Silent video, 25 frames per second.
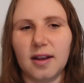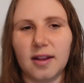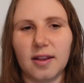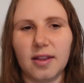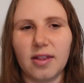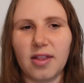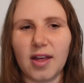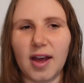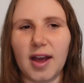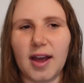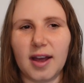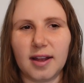
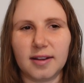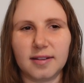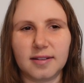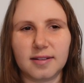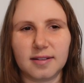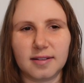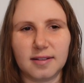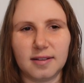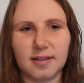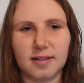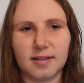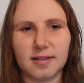that
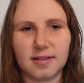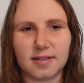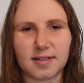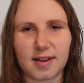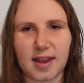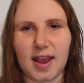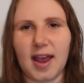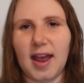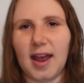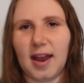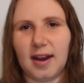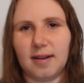
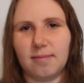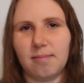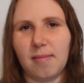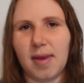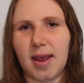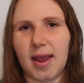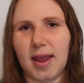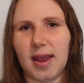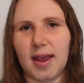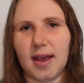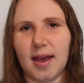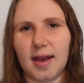scared
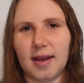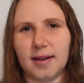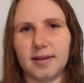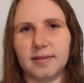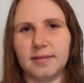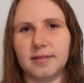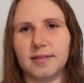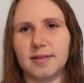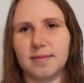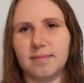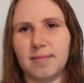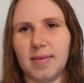me
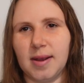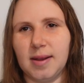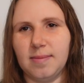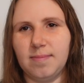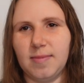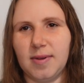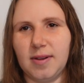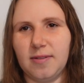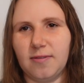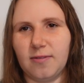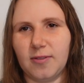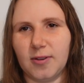and made
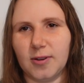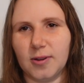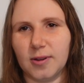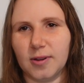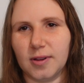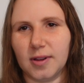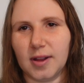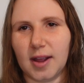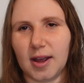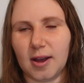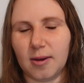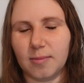me
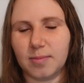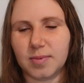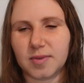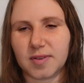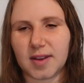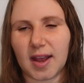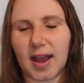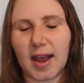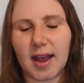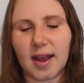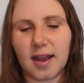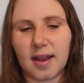feel
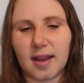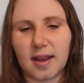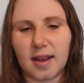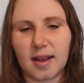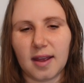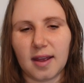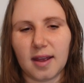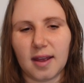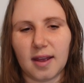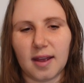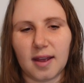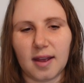upset.
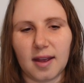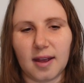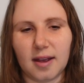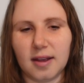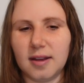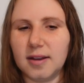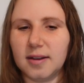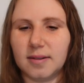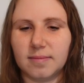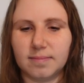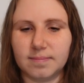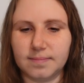
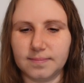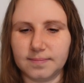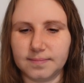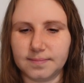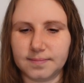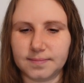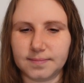It